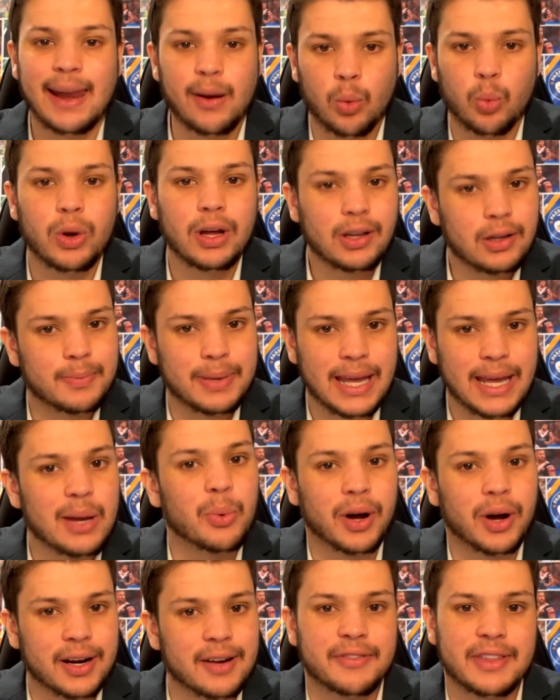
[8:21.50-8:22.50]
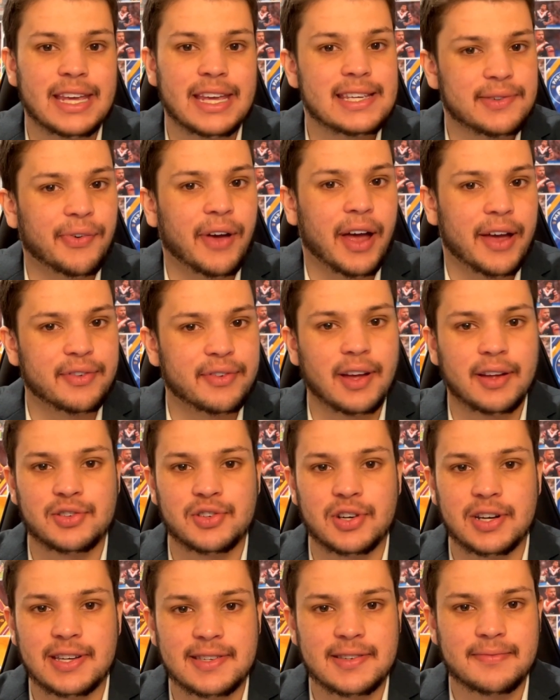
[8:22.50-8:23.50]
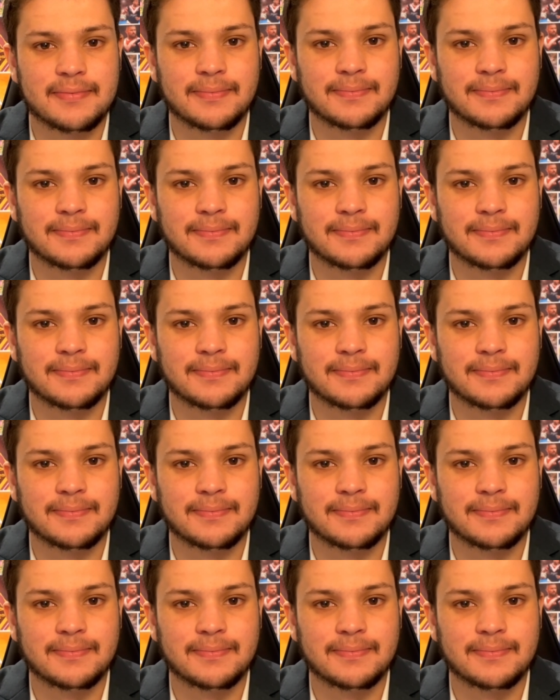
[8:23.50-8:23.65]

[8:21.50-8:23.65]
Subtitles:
it will be one of these 5 countries.